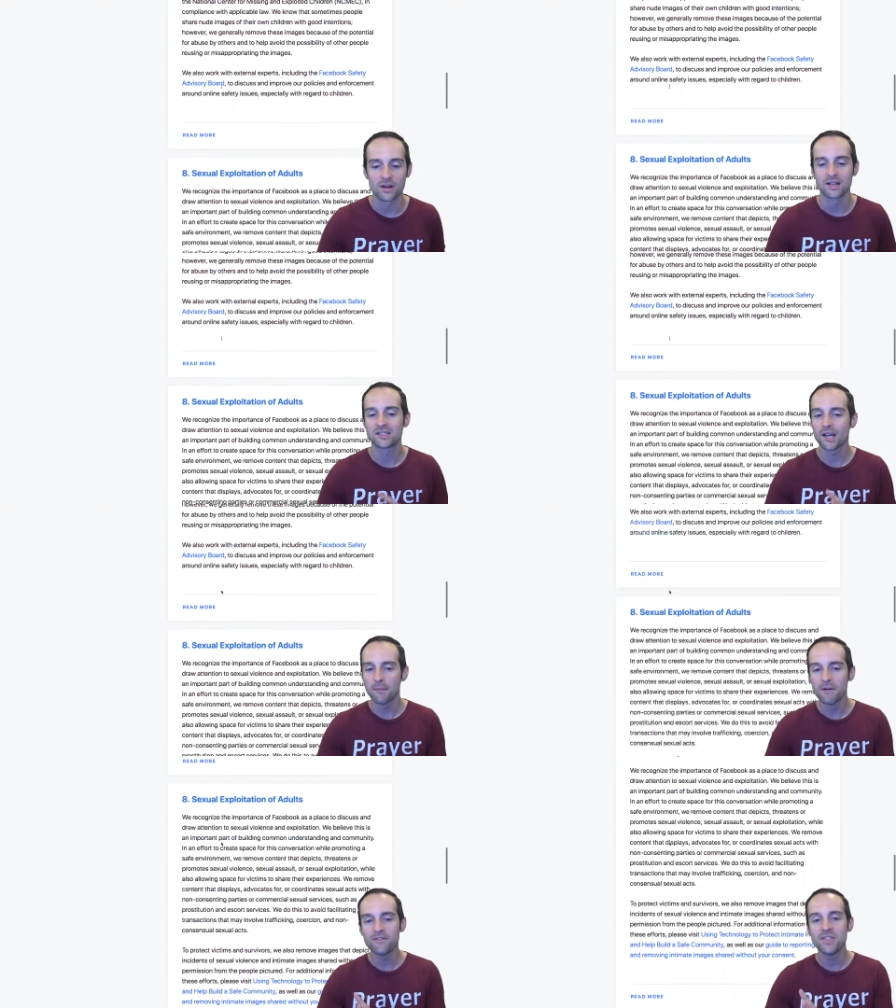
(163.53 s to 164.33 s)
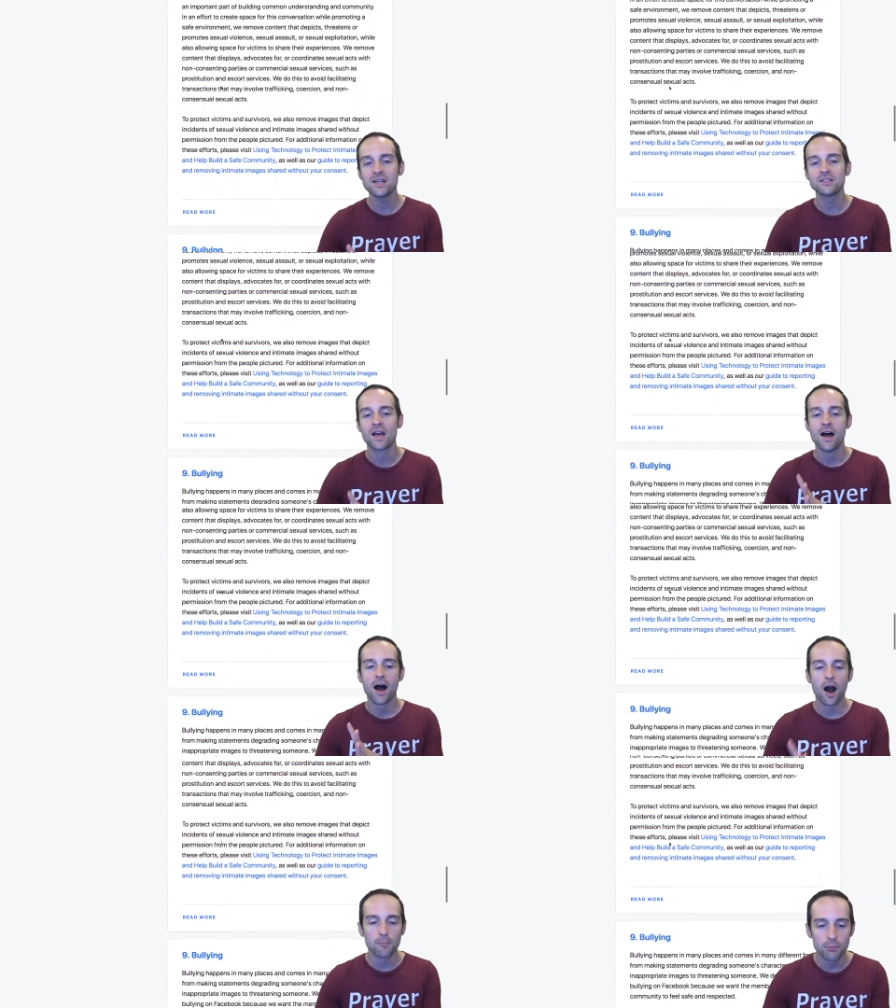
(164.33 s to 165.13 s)
Some of these
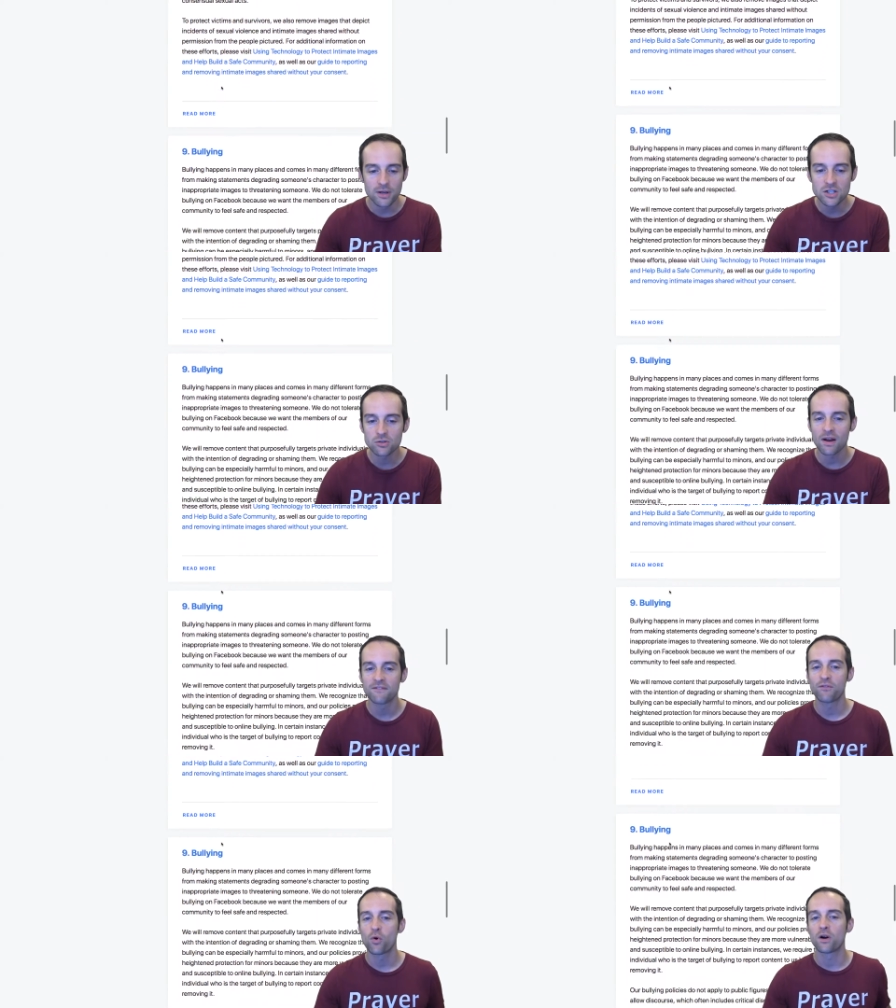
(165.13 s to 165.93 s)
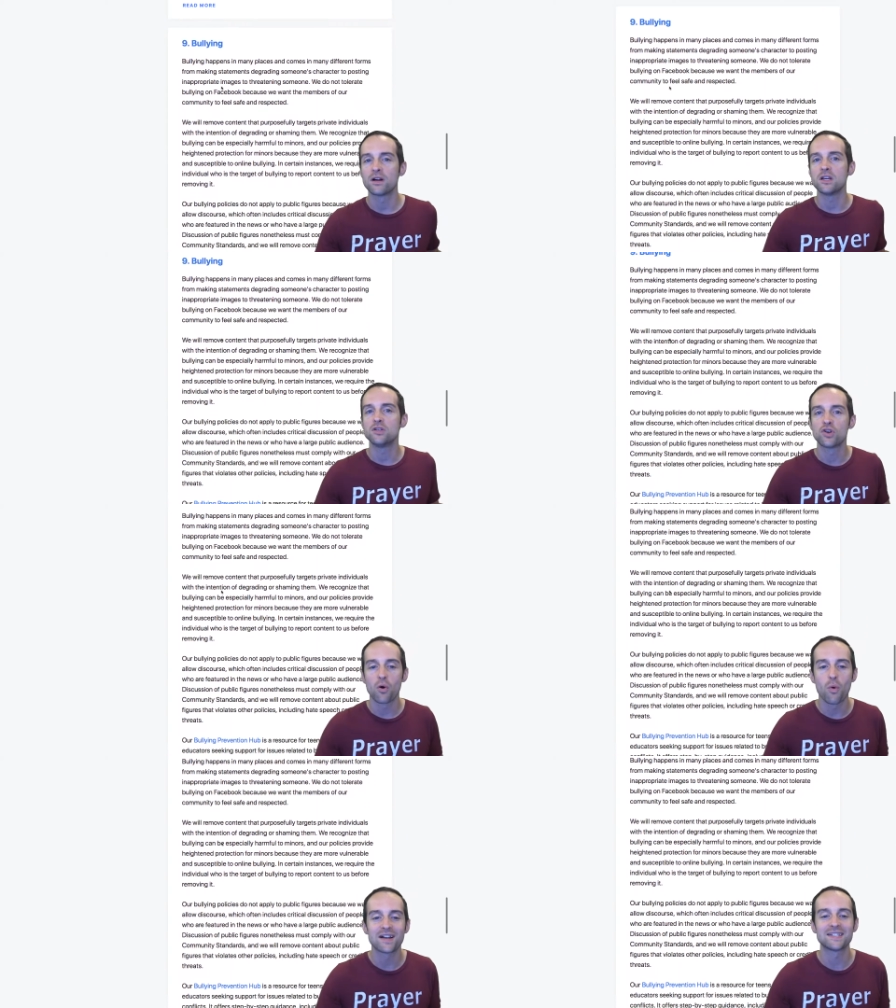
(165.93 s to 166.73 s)
are pretty straightforward. You don't
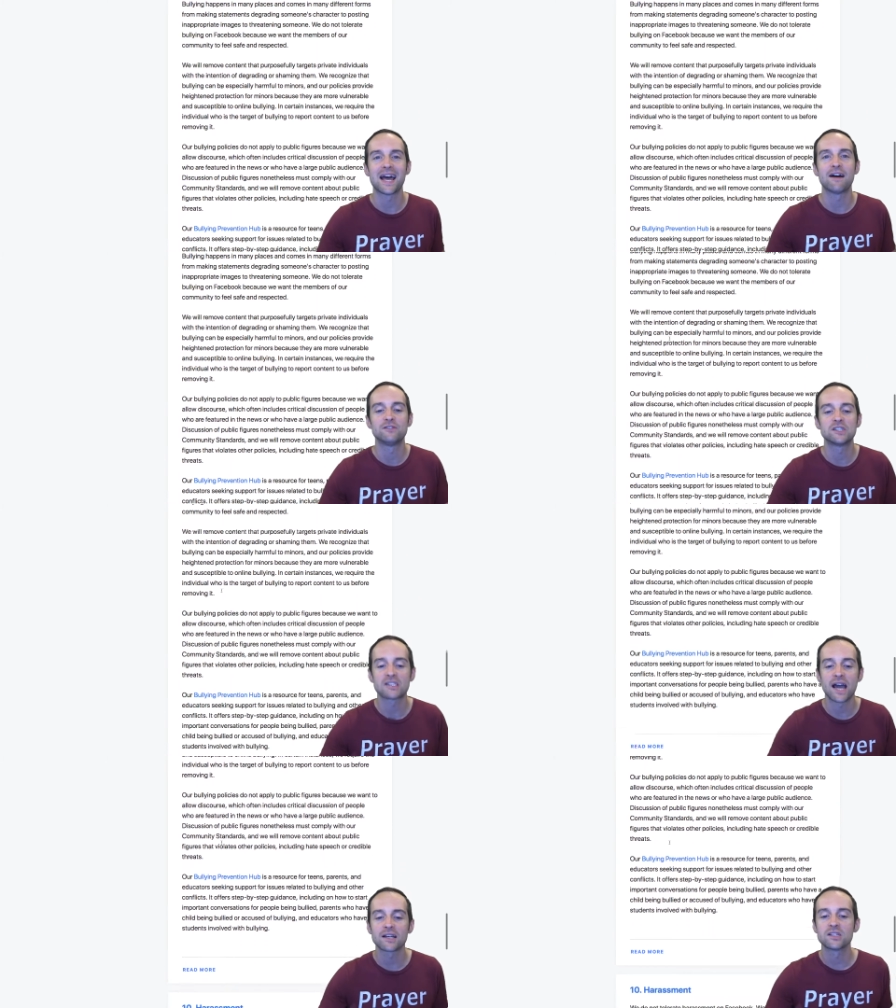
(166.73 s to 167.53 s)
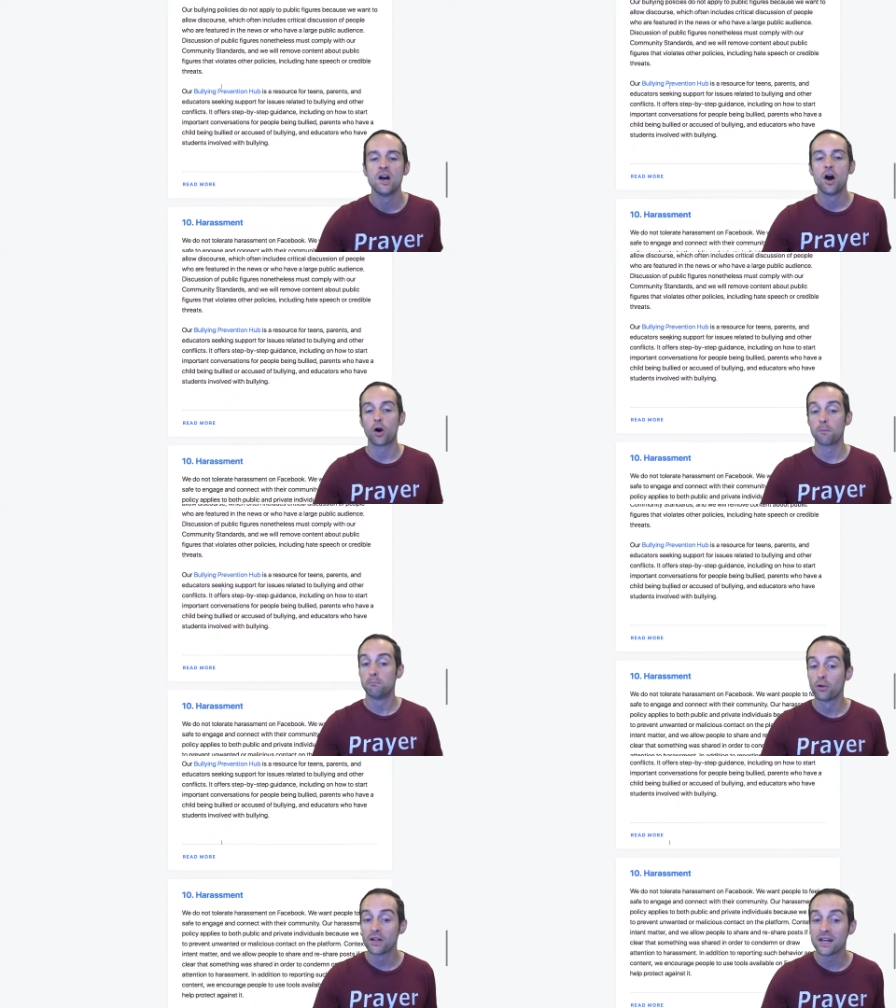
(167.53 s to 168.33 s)
want to have sex or
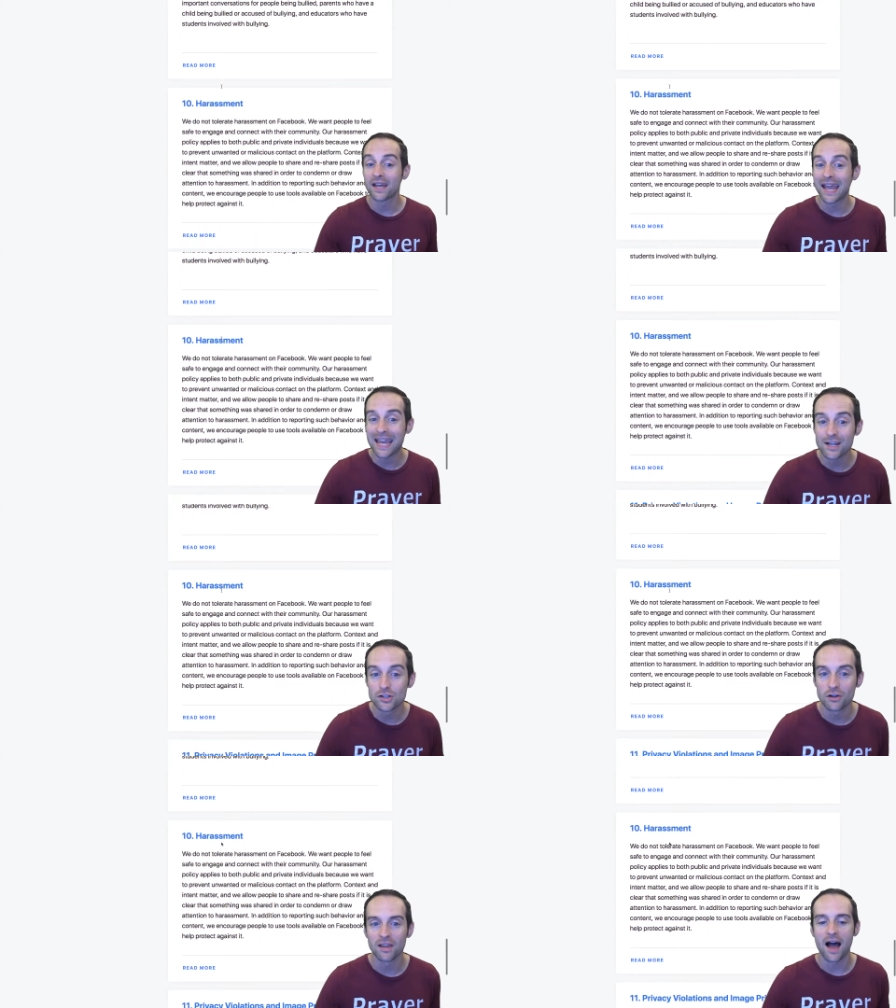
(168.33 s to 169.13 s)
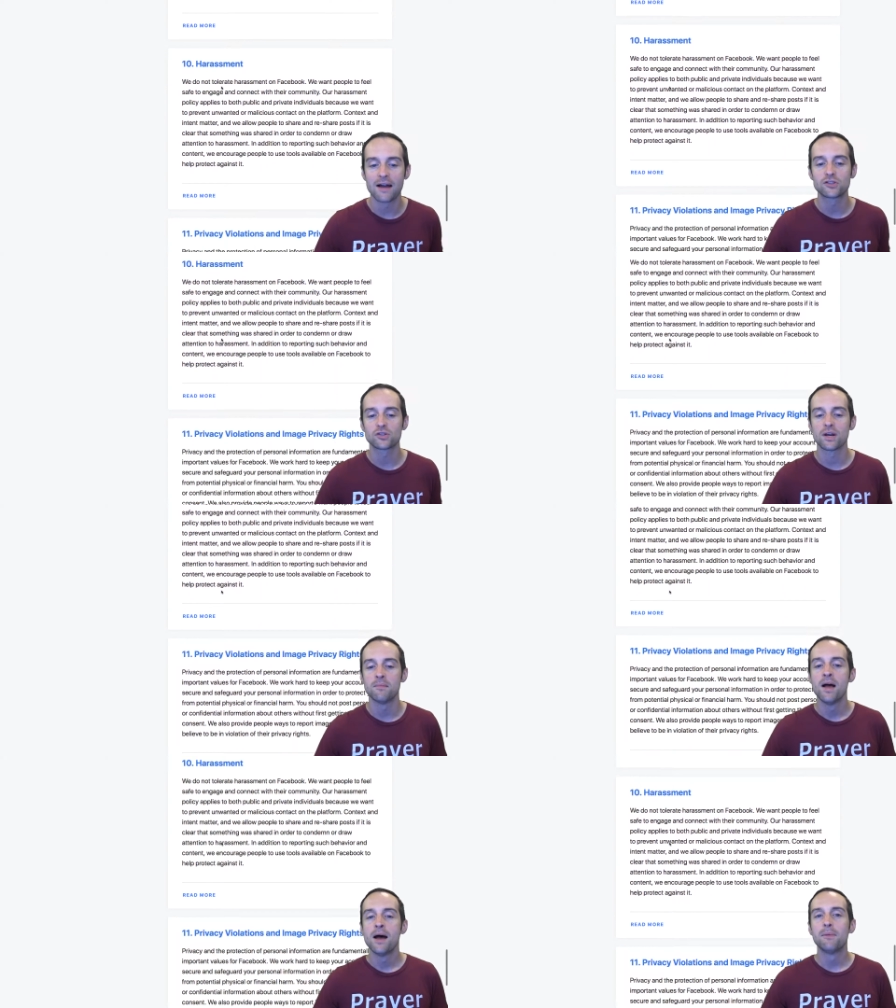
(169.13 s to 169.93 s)
bullying in your live stream,
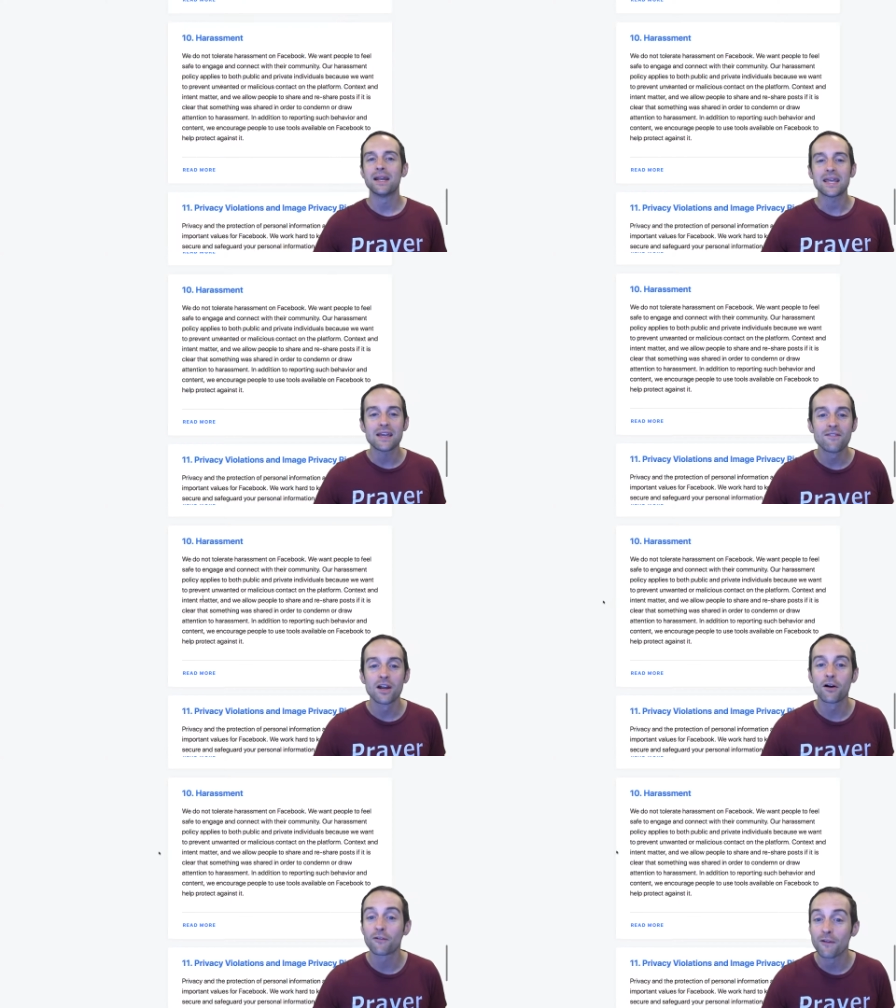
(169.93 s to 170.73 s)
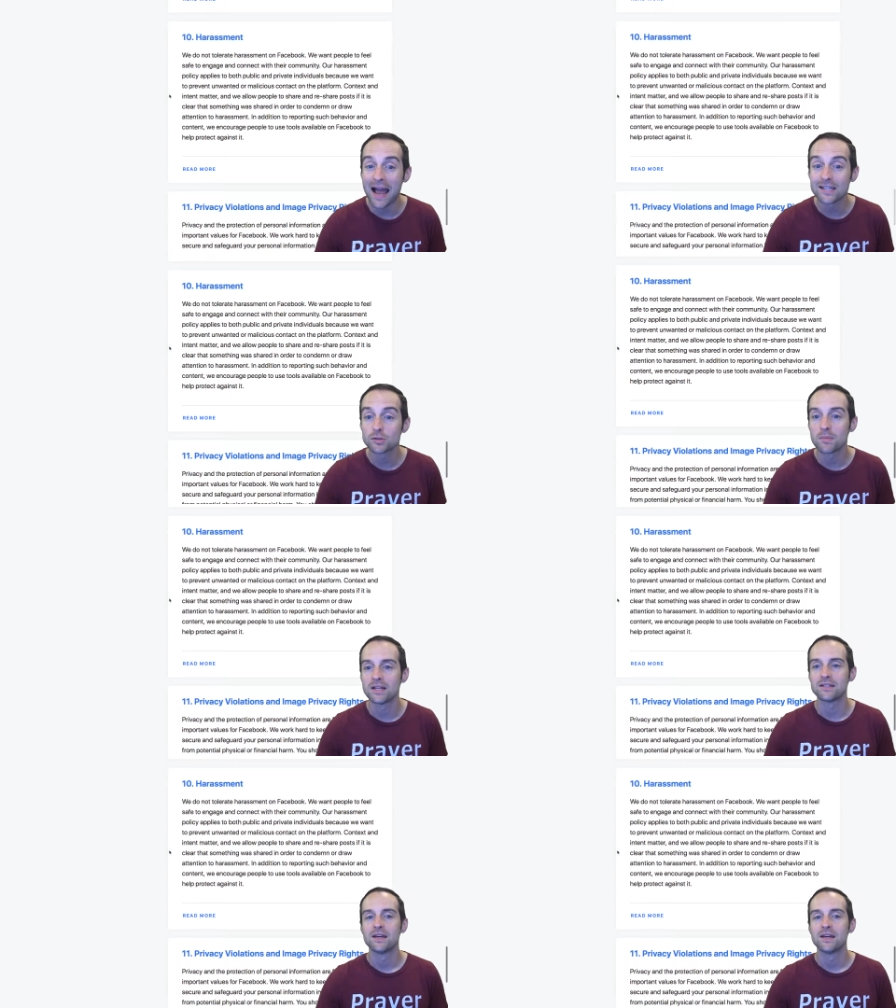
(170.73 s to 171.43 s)
but even harassment.